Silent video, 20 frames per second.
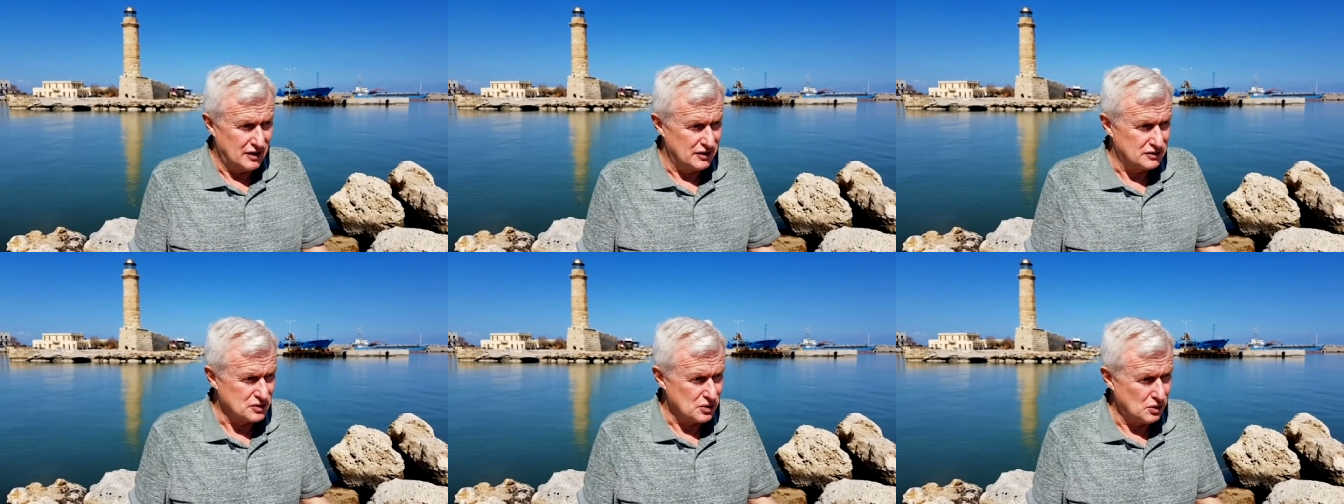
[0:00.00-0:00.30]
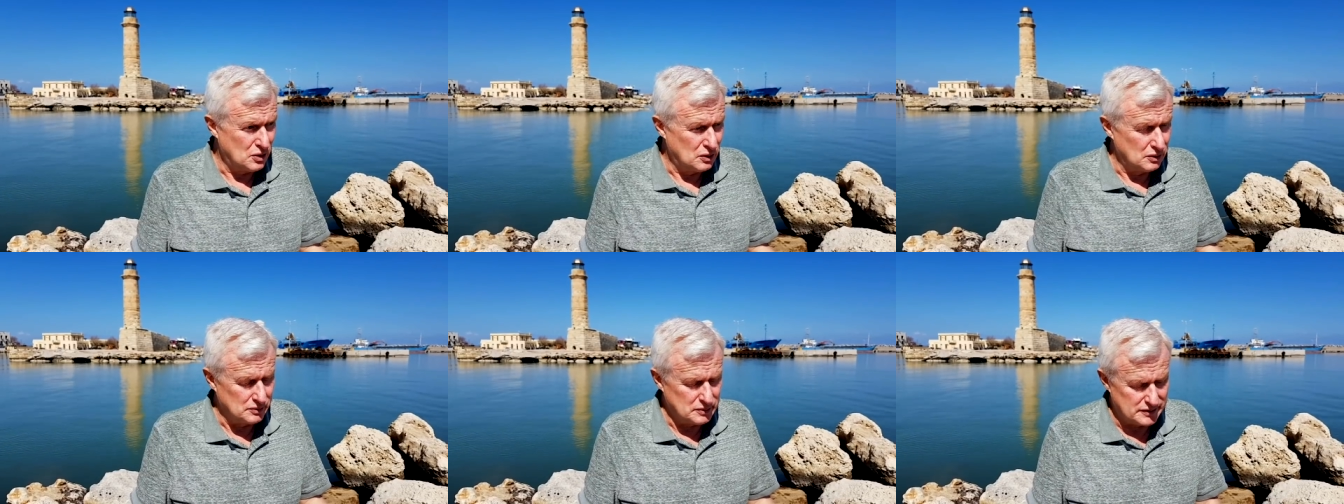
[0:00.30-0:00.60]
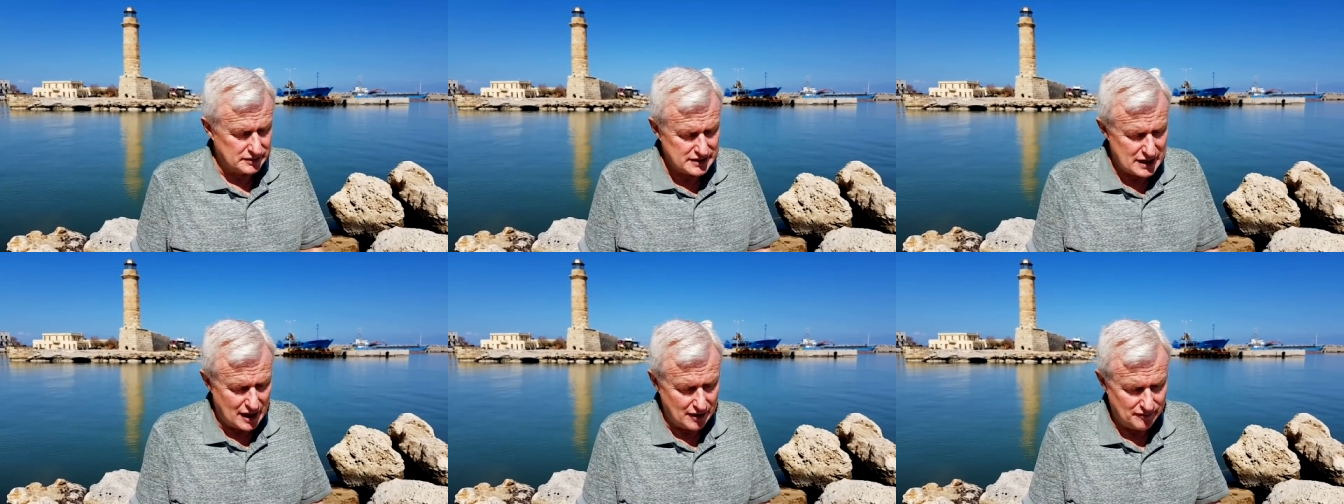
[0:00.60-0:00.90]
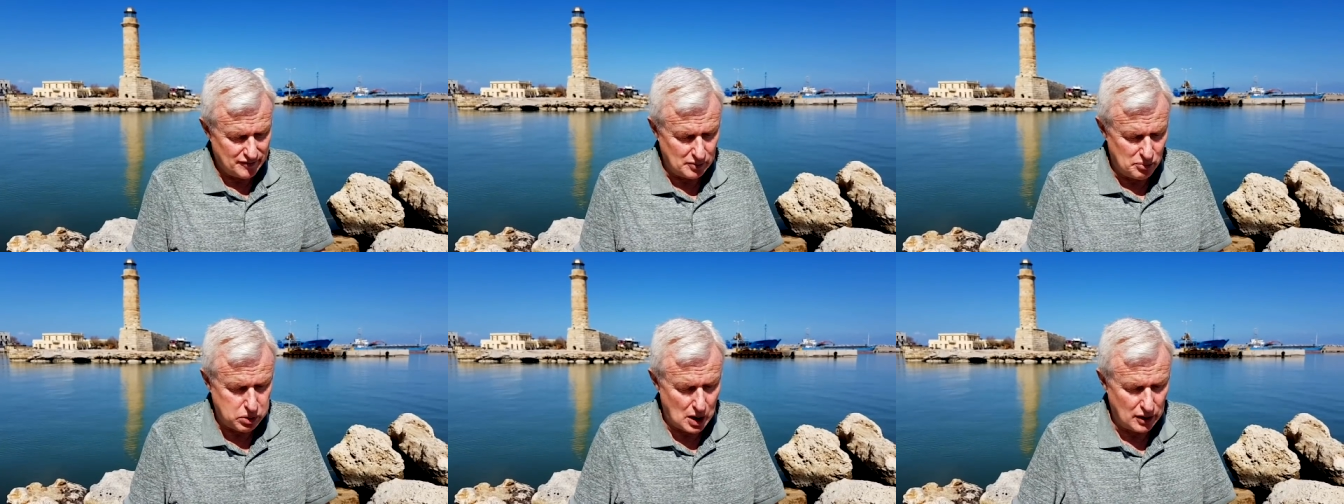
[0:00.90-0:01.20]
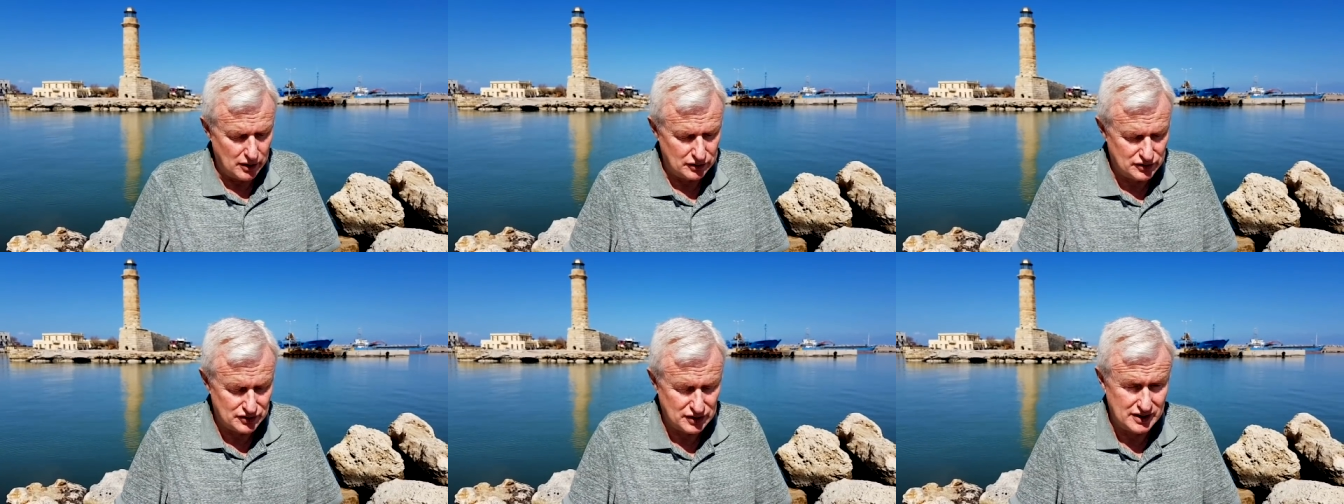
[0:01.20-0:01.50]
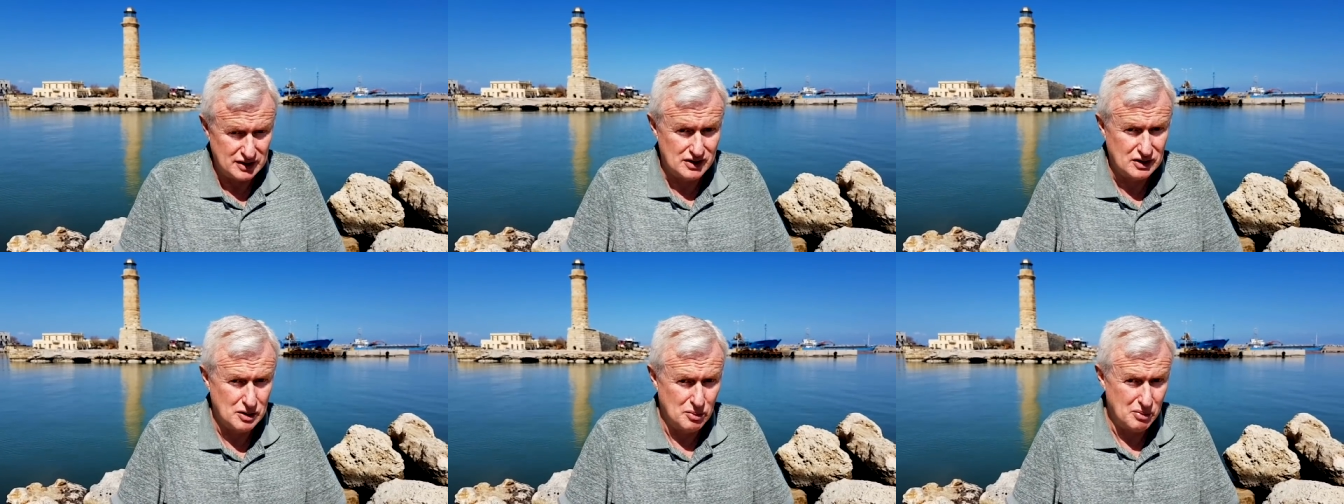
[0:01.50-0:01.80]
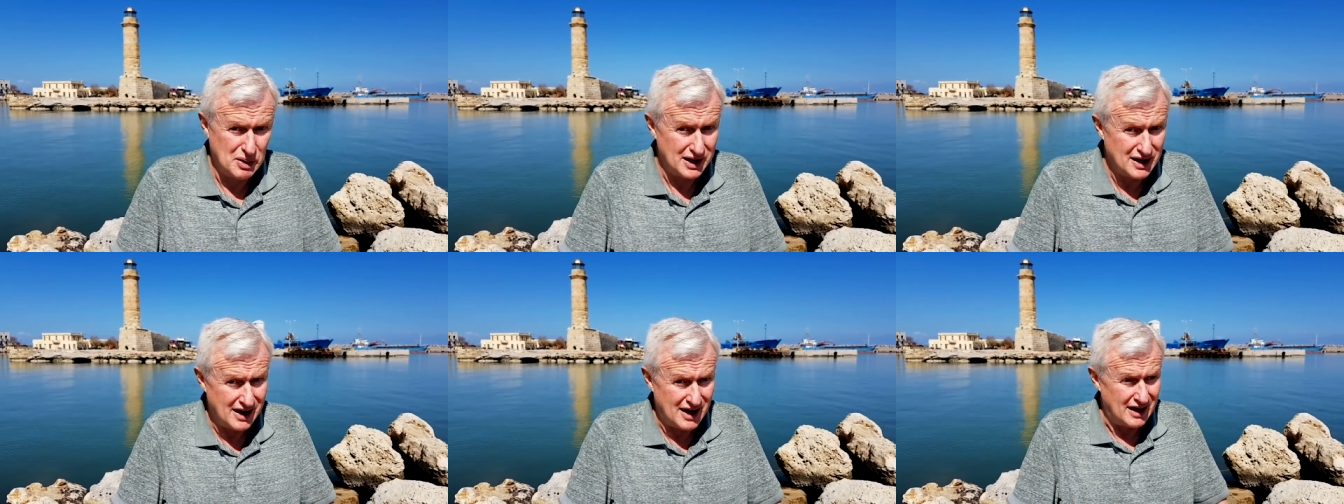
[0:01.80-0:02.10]
it's all time for poetry and
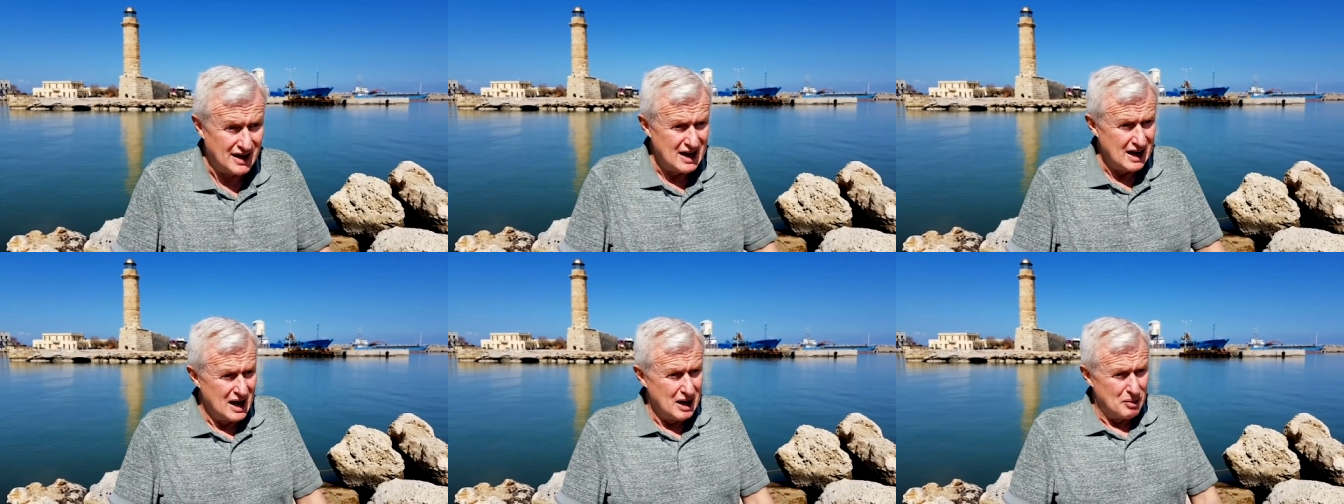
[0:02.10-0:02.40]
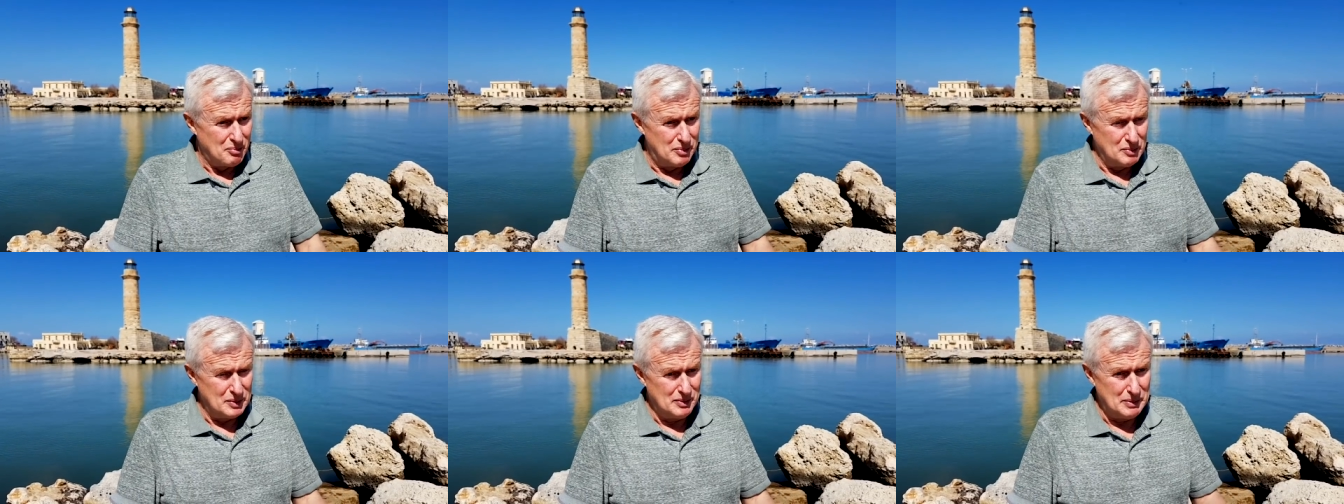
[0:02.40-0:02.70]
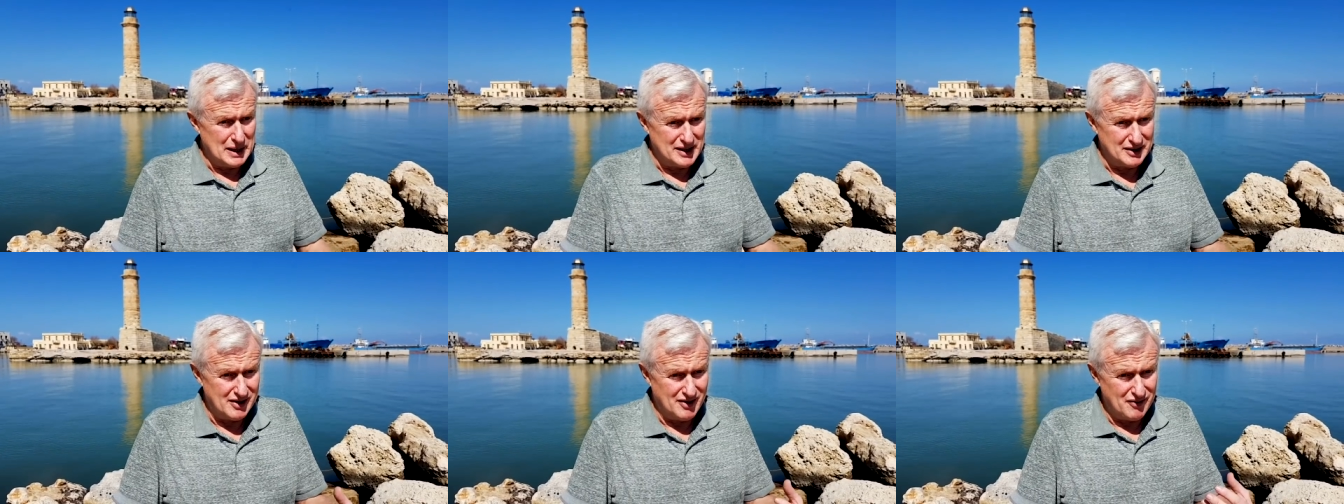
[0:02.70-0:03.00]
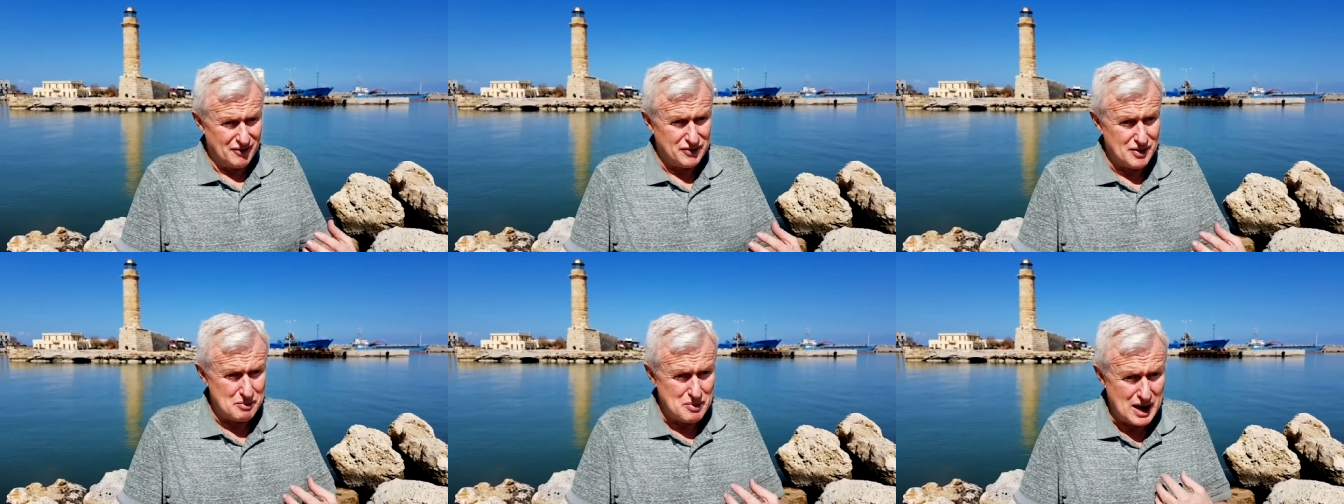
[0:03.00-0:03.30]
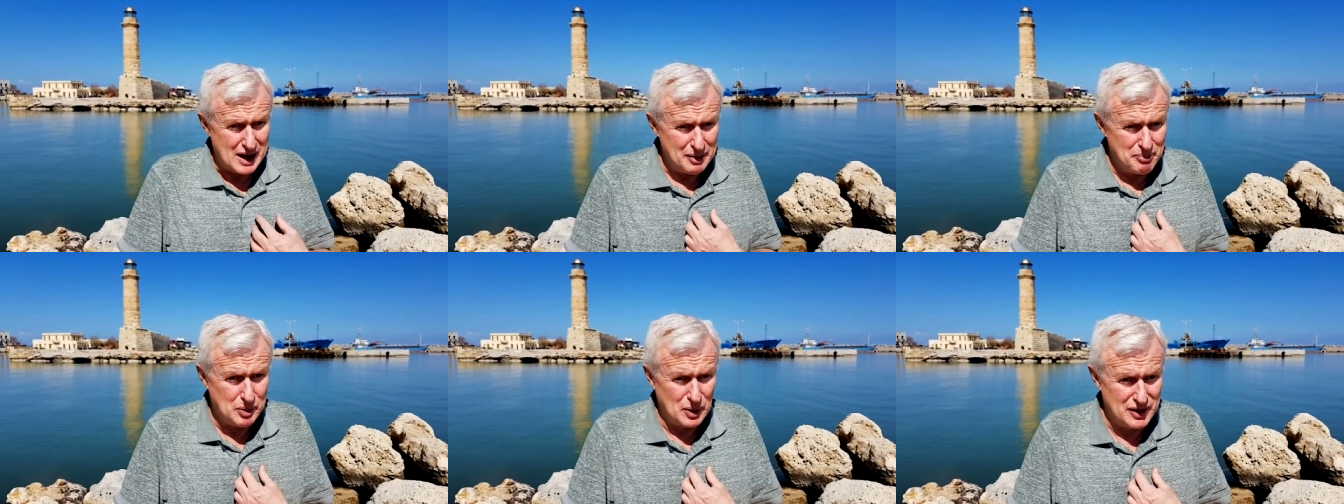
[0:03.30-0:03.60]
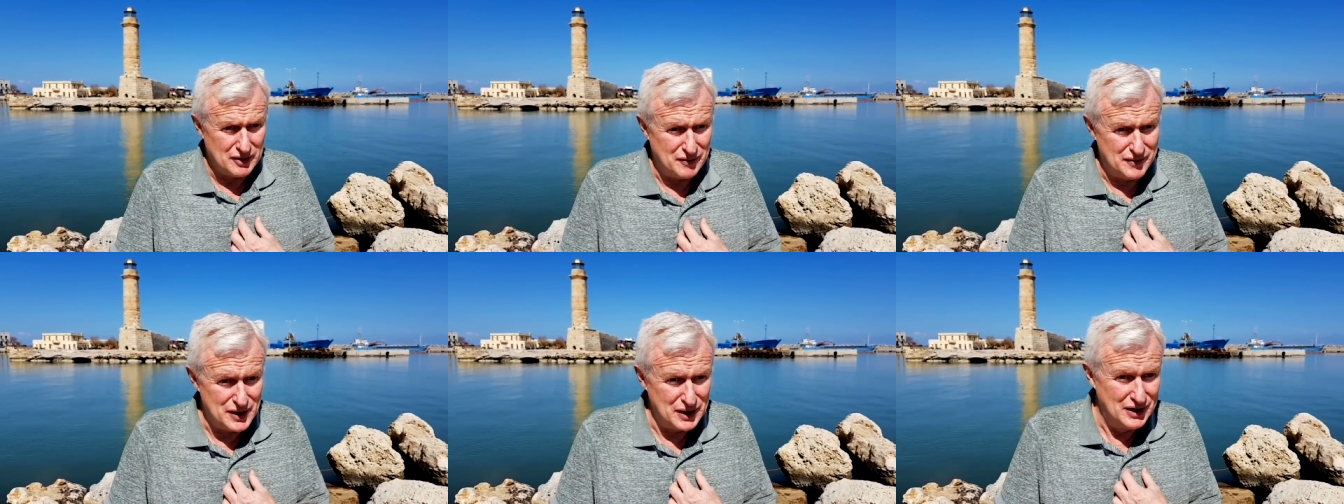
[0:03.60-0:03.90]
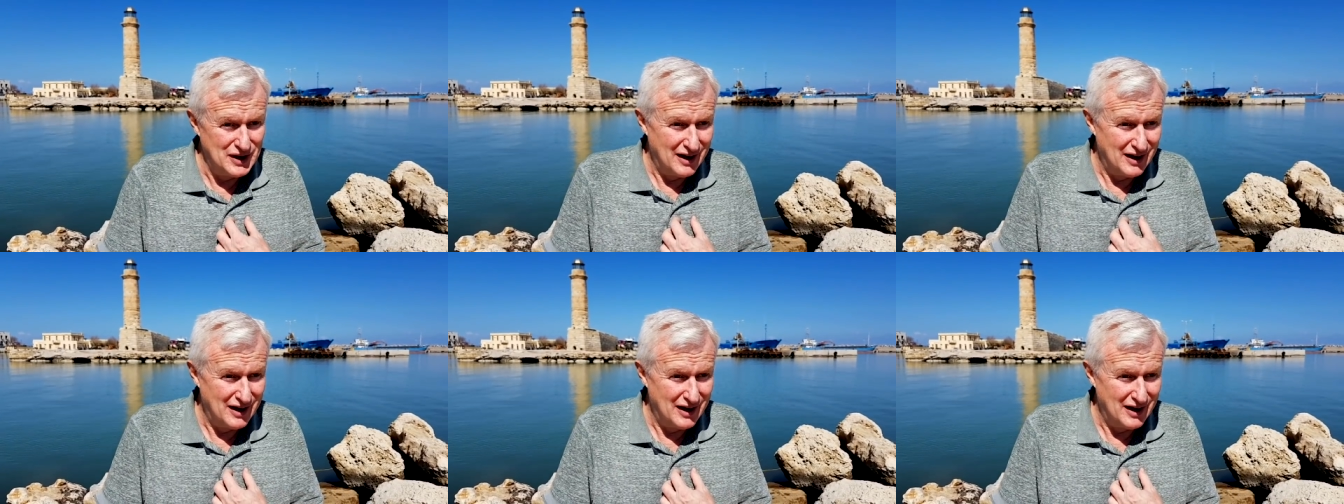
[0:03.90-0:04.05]
kumbaya. But from my point of view,